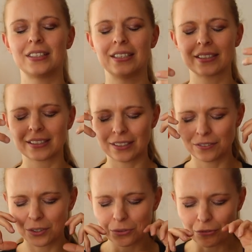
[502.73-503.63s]
is
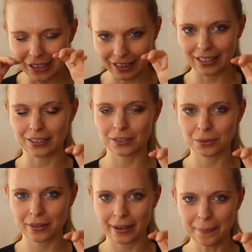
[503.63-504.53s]
if you really listen
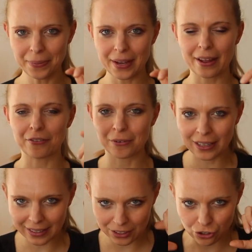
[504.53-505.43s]
to them and
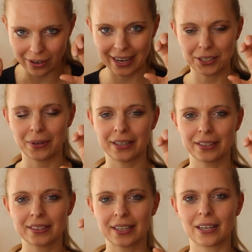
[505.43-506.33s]
really try to
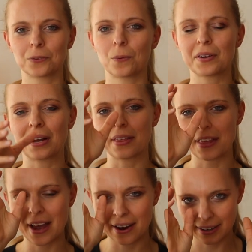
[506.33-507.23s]
understand what are
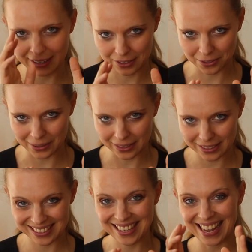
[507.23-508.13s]
their
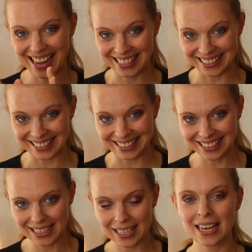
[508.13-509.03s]
interests and
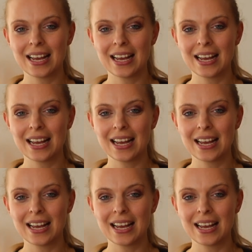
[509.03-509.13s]
needs